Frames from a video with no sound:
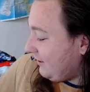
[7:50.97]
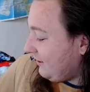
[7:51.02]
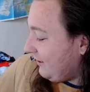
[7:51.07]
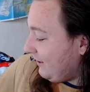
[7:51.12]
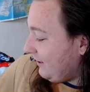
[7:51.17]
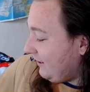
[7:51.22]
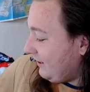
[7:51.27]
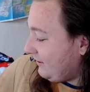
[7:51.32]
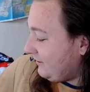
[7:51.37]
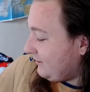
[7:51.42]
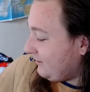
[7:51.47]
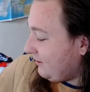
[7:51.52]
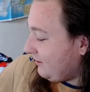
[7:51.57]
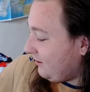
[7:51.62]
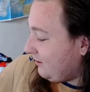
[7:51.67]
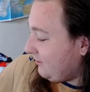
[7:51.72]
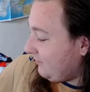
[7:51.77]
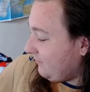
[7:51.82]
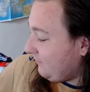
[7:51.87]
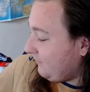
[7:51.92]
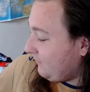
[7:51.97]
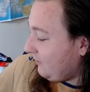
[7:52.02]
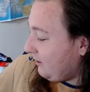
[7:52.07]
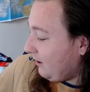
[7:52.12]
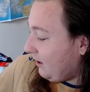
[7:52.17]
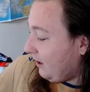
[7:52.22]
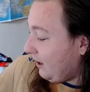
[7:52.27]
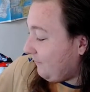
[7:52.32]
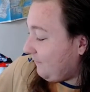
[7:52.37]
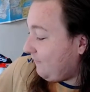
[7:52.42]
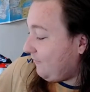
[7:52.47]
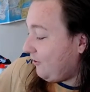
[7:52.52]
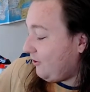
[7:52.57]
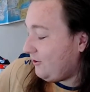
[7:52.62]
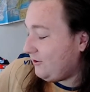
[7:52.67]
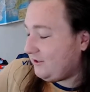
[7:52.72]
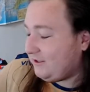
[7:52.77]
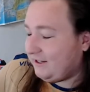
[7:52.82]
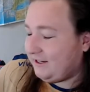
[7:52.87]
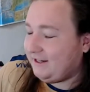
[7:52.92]
And up
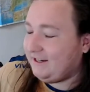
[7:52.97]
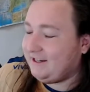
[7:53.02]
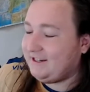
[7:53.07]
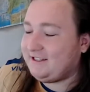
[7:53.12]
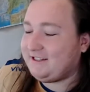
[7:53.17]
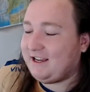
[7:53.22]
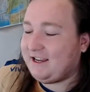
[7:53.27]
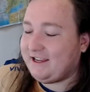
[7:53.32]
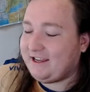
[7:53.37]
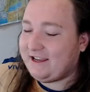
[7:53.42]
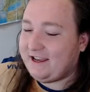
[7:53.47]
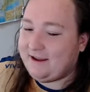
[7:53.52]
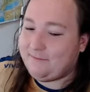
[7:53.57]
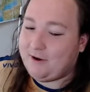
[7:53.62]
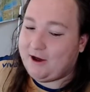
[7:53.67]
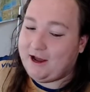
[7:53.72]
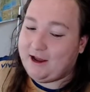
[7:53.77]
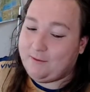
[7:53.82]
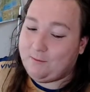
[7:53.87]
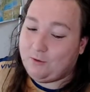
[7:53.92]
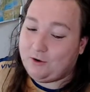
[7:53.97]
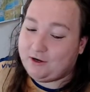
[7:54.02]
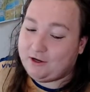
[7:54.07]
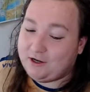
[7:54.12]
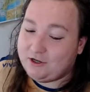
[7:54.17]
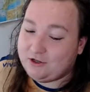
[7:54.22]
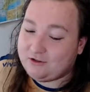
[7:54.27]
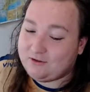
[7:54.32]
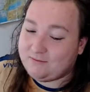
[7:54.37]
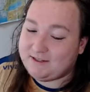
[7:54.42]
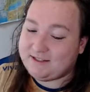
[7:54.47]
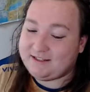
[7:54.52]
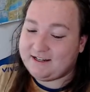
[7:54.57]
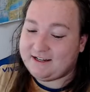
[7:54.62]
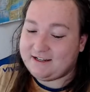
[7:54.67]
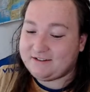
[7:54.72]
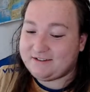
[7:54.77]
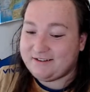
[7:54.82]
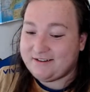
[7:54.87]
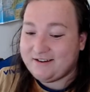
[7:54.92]
first is a game I am
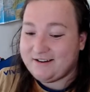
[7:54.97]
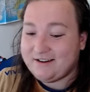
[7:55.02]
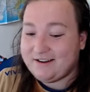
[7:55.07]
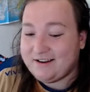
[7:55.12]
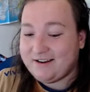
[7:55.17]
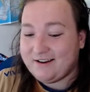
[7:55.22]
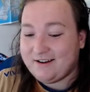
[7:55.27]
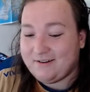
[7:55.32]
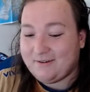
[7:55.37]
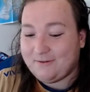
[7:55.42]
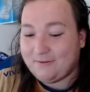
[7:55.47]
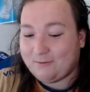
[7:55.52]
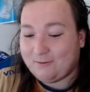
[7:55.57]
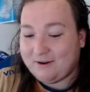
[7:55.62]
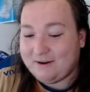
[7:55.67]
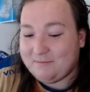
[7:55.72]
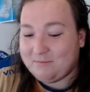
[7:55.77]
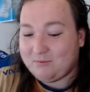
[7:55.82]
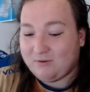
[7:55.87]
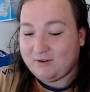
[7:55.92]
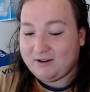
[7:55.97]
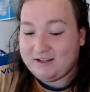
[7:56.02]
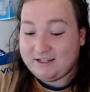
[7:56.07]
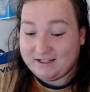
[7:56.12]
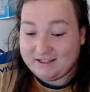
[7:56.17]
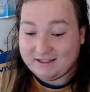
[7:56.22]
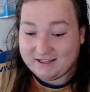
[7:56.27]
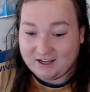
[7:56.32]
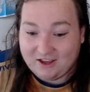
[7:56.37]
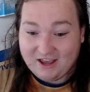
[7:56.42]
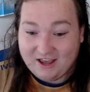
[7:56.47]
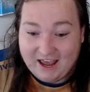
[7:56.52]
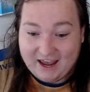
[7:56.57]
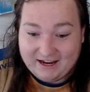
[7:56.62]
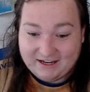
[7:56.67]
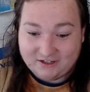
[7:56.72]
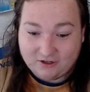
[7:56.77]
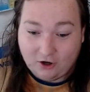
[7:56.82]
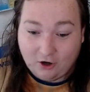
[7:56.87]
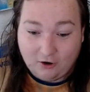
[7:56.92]
100% reprinting the
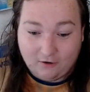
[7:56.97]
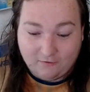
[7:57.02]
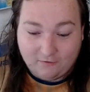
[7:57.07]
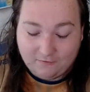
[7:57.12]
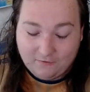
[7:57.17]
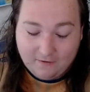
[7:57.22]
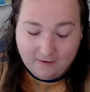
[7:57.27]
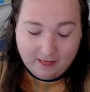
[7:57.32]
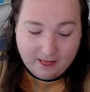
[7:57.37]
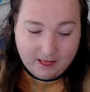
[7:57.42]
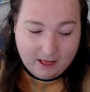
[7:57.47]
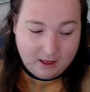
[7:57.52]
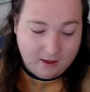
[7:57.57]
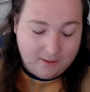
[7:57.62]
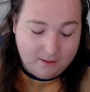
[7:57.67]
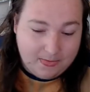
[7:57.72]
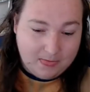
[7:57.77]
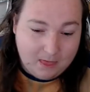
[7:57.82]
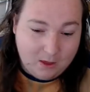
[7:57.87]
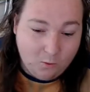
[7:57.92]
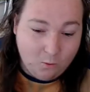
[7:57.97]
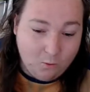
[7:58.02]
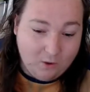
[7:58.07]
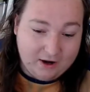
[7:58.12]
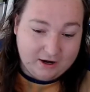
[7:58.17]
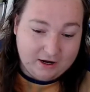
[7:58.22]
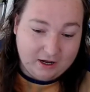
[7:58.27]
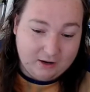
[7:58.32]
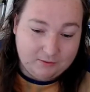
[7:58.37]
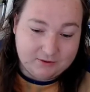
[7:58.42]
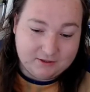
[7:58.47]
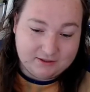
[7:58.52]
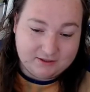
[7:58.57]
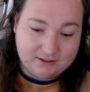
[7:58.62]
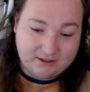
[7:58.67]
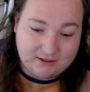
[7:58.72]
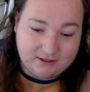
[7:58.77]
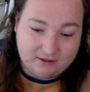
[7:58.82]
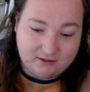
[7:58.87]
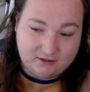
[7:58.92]
case of when I was
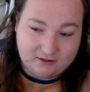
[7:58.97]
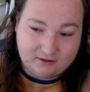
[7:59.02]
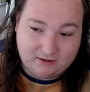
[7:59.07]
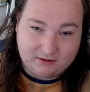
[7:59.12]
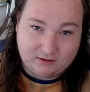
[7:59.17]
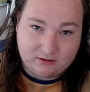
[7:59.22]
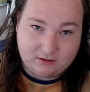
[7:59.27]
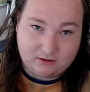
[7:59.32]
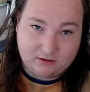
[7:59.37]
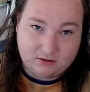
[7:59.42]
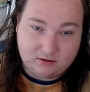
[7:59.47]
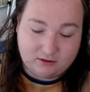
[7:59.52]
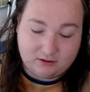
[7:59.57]
at the